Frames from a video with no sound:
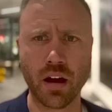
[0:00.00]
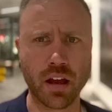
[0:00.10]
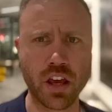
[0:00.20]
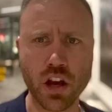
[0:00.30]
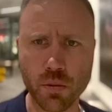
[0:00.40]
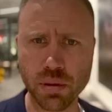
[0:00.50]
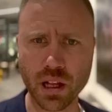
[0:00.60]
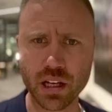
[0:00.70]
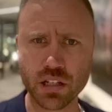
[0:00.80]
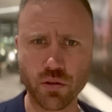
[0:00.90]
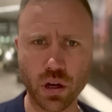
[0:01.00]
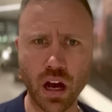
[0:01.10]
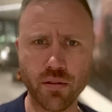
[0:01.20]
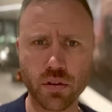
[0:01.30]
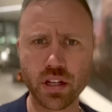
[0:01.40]
year plus of
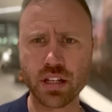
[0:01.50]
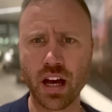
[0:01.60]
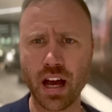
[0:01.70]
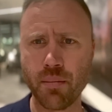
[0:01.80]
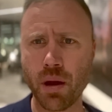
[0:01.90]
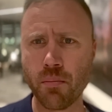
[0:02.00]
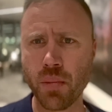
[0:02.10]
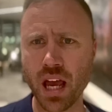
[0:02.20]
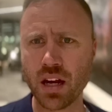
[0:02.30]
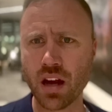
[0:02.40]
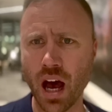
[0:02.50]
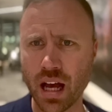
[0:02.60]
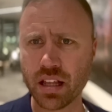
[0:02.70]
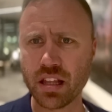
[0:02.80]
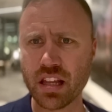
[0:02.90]
recovery time, may
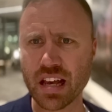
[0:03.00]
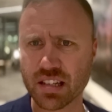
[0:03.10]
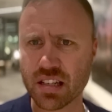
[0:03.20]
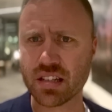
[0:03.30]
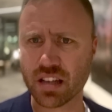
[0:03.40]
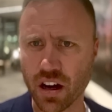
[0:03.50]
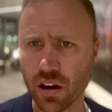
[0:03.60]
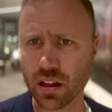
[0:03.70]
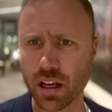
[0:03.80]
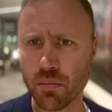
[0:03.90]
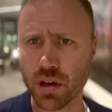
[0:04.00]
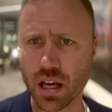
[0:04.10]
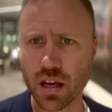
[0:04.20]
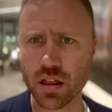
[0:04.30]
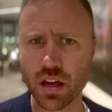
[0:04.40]
not necessarily
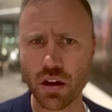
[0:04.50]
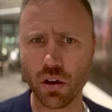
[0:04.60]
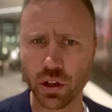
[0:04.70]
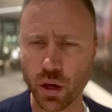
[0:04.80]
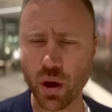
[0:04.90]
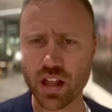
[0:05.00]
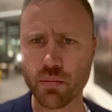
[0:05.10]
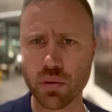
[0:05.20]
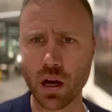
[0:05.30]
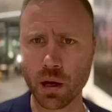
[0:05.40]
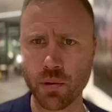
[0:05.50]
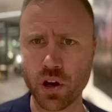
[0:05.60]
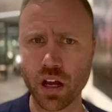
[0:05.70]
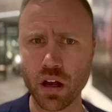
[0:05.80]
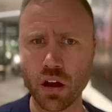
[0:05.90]
be the only way that Brock
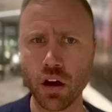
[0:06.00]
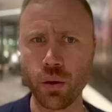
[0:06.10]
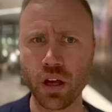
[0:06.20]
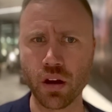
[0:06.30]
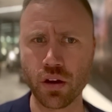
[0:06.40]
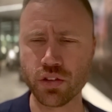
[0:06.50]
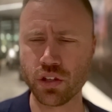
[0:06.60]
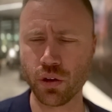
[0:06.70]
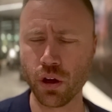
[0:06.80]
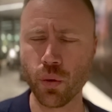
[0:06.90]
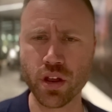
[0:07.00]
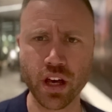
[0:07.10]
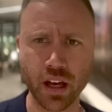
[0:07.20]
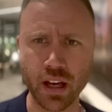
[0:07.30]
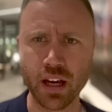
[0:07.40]
Purdy can go. He can also go with
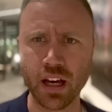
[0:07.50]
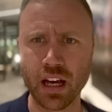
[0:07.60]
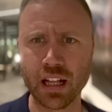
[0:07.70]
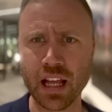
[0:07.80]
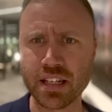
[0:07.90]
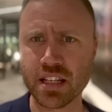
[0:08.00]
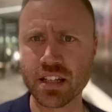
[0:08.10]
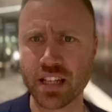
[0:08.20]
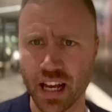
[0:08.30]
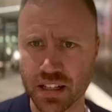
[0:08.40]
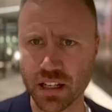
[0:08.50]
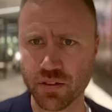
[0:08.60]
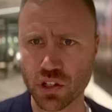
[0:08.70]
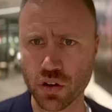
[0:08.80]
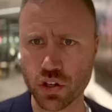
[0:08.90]
a less
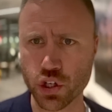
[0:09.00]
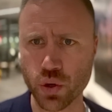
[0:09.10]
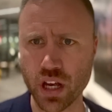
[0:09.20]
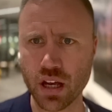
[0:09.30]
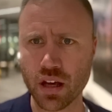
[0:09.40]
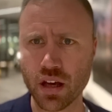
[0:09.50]
intensive surgery,